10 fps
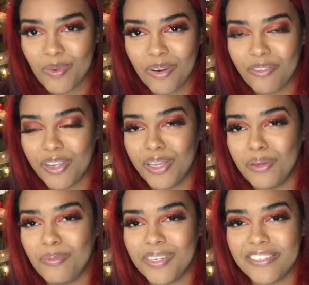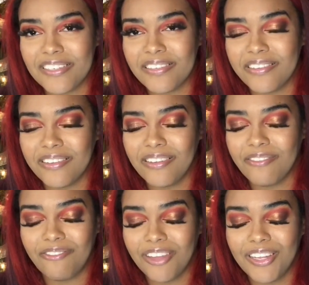for you, but just
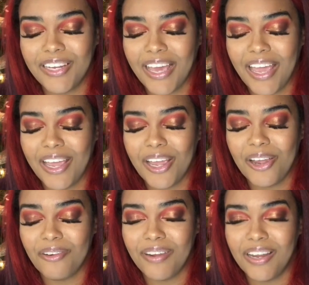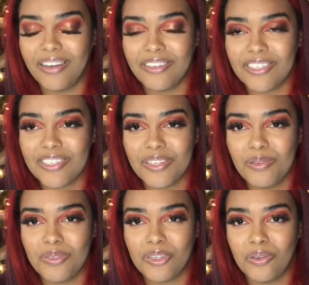feeling air and just you
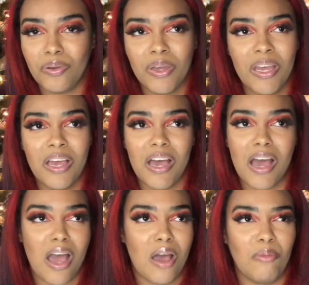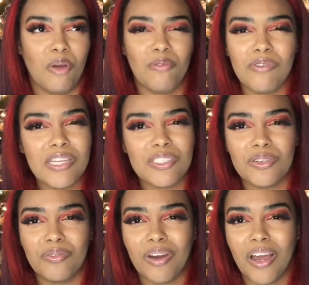two. A
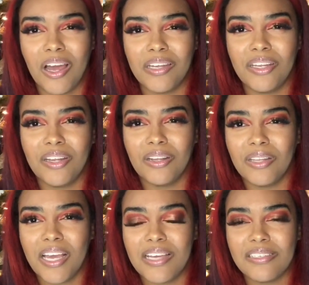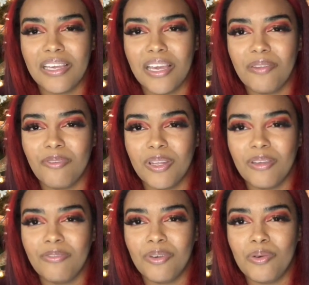restaurant, you know, that has kid-friendly
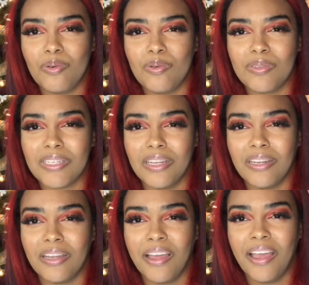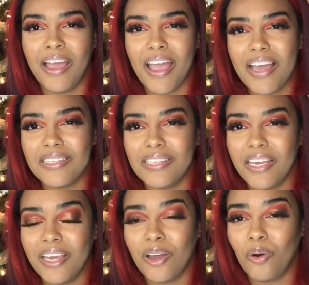foods, and as they get
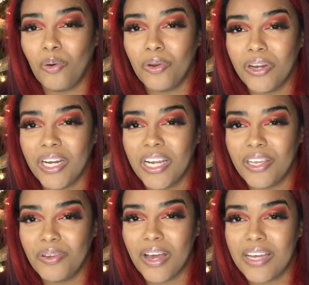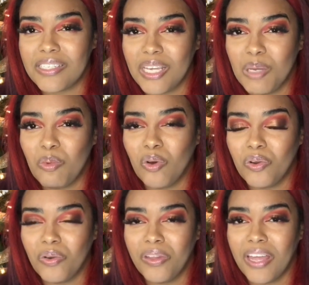older and you guys keep on doing
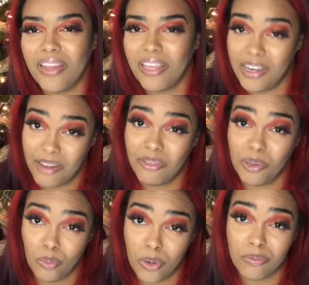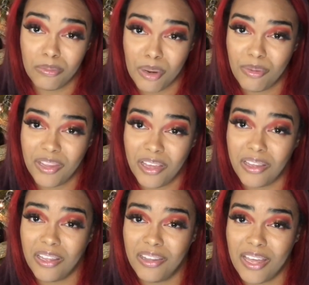that, they definitely will remember that, and
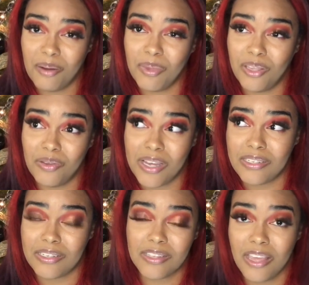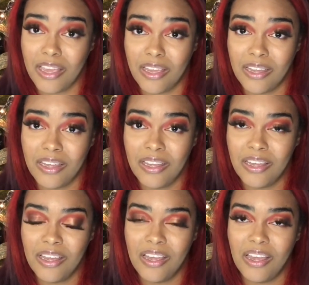that'll be you guys' thing.
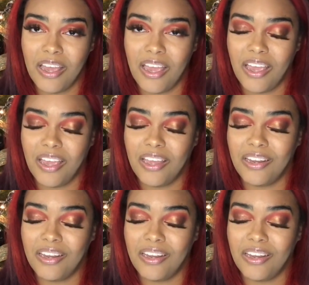And